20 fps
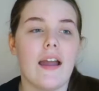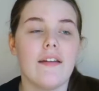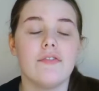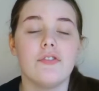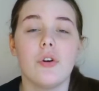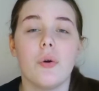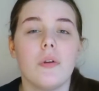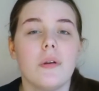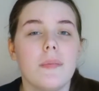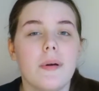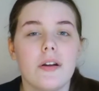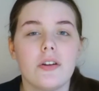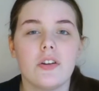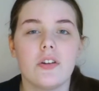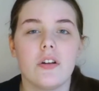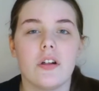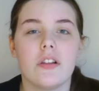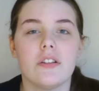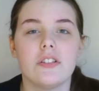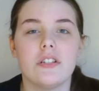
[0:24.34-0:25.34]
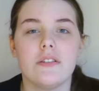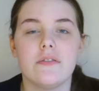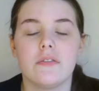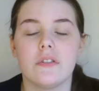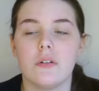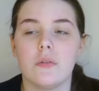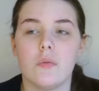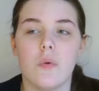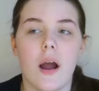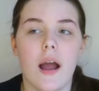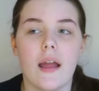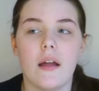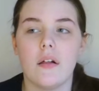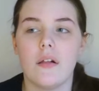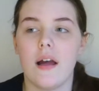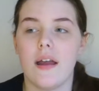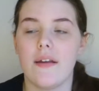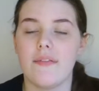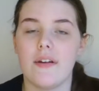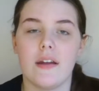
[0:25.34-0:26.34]
I've known about Curology for a
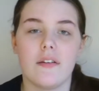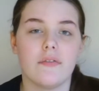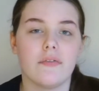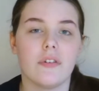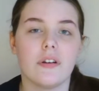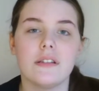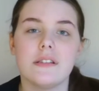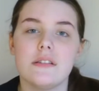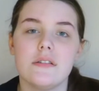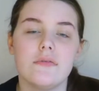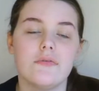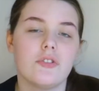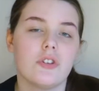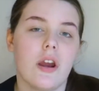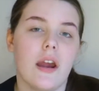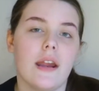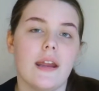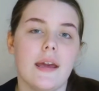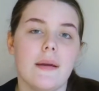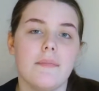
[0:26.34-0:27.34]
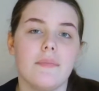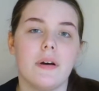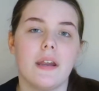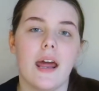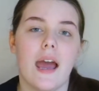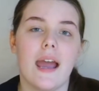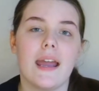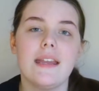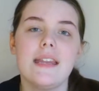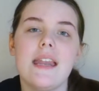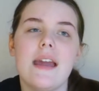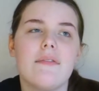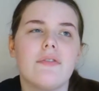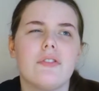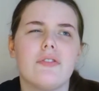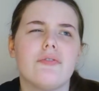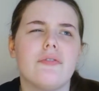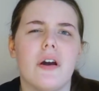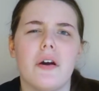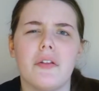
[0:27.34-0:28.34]
while. I've had friends who've tried it, but I
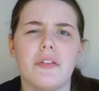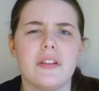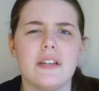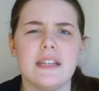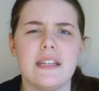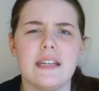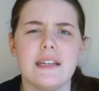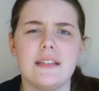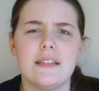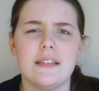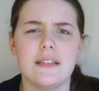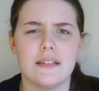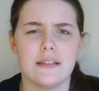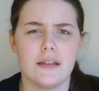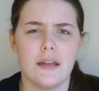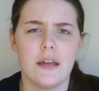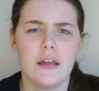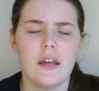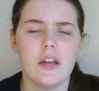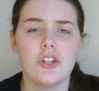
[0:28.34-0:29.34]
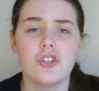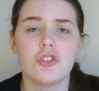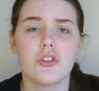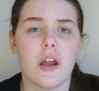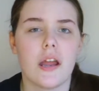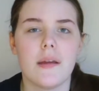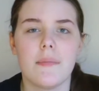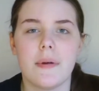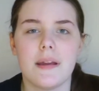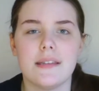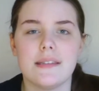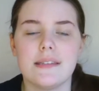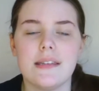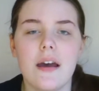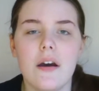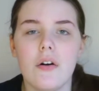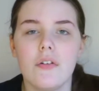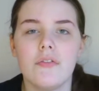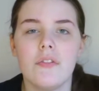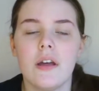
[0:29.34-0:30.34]
never felt the need to try it
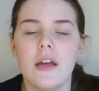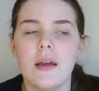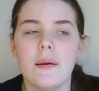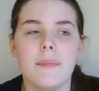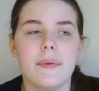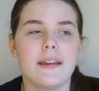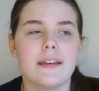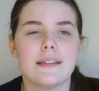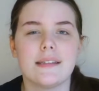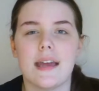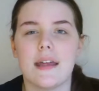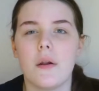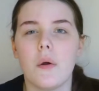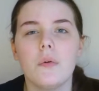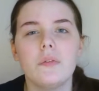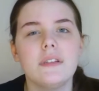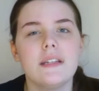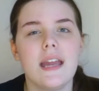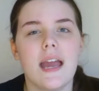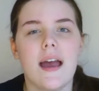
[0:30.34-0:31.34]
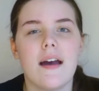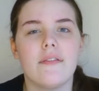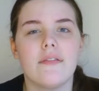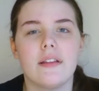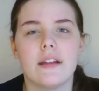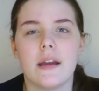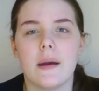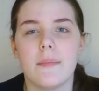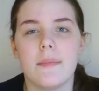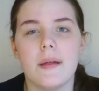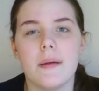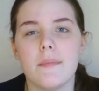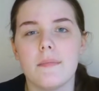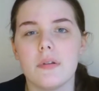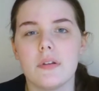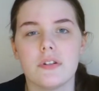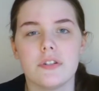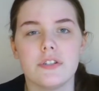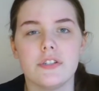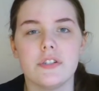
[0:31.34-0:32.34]
myself because I'd only have like a
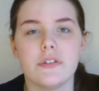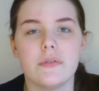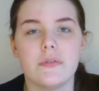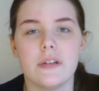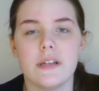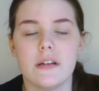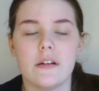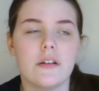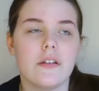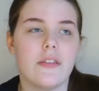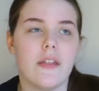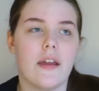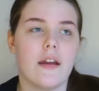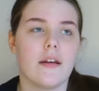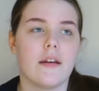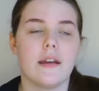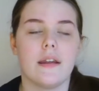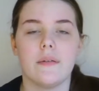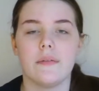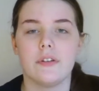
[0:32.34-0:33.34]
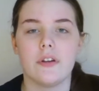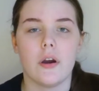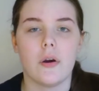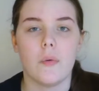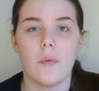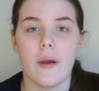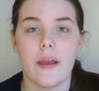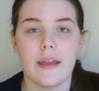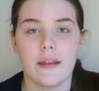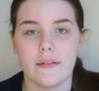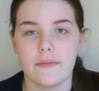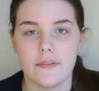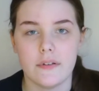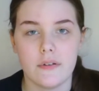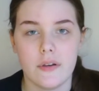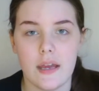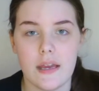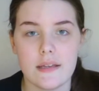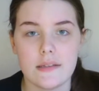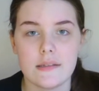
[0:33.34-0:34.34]
pimple or two here and there and it would go away in a
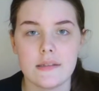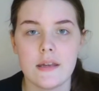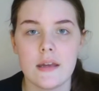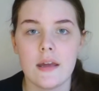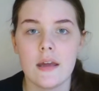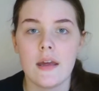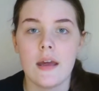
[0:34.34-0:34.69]
few days.